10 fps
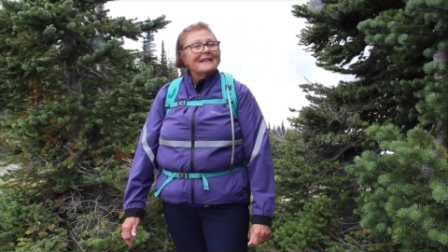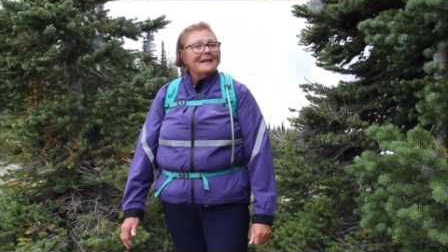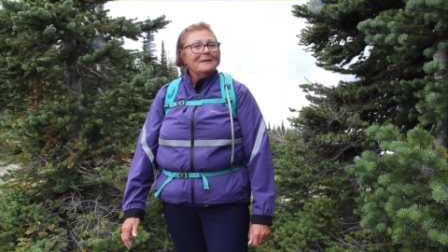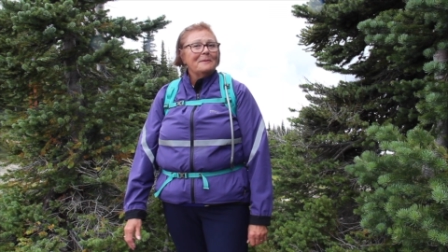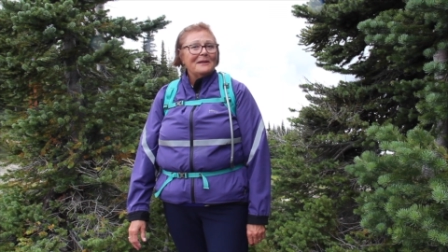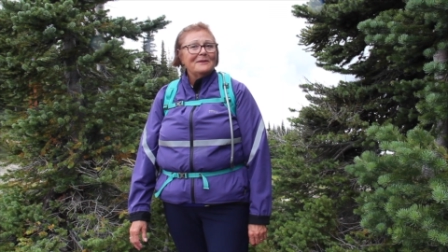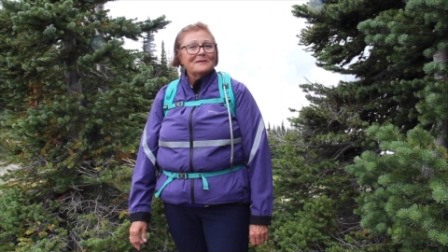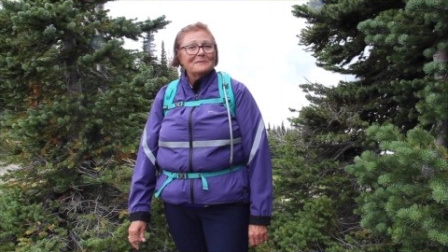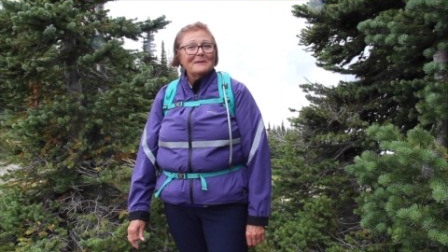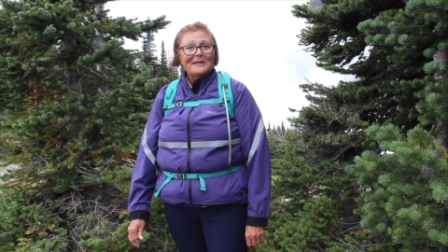that anybody
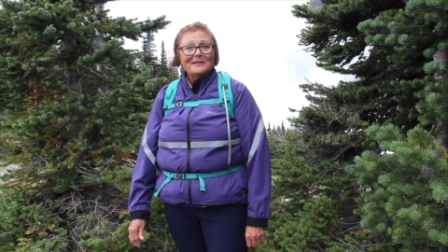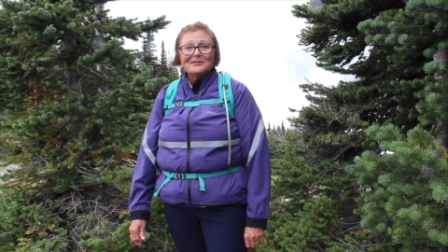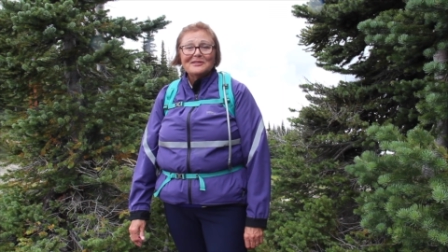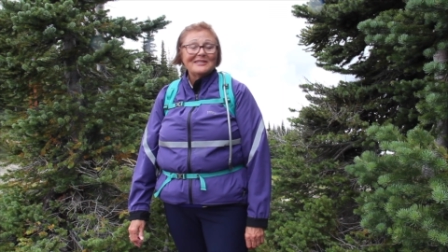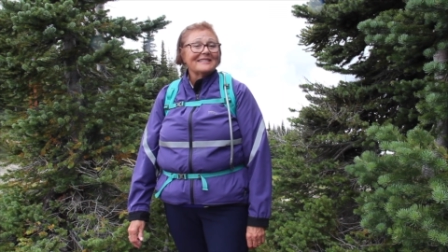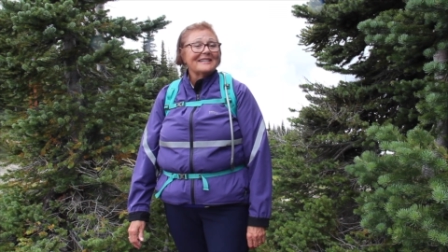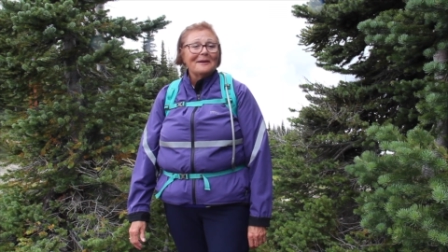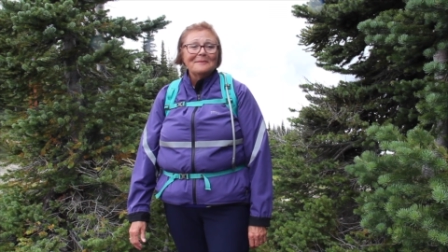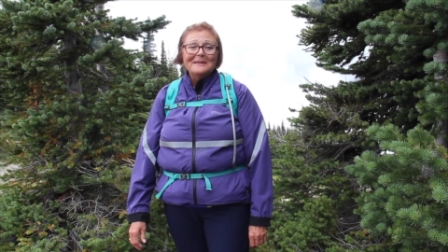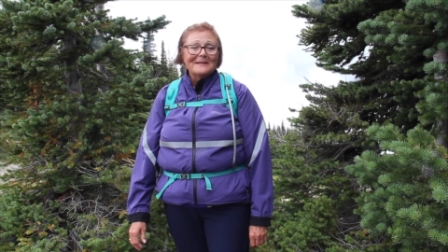who's a beginner should just
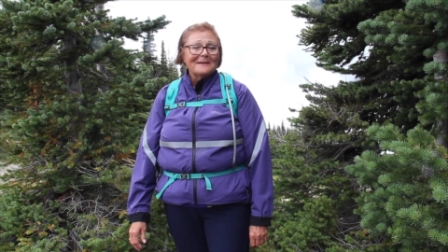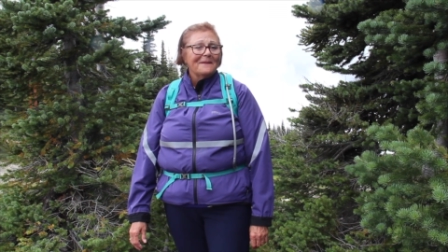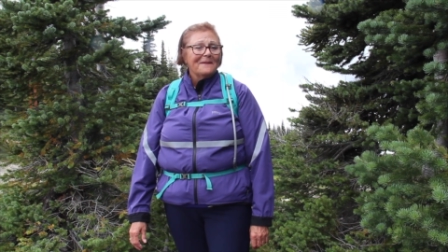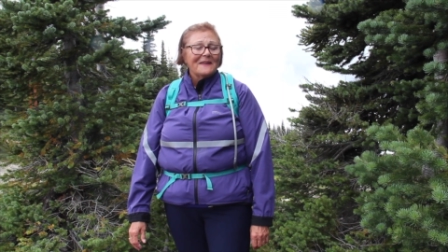come here.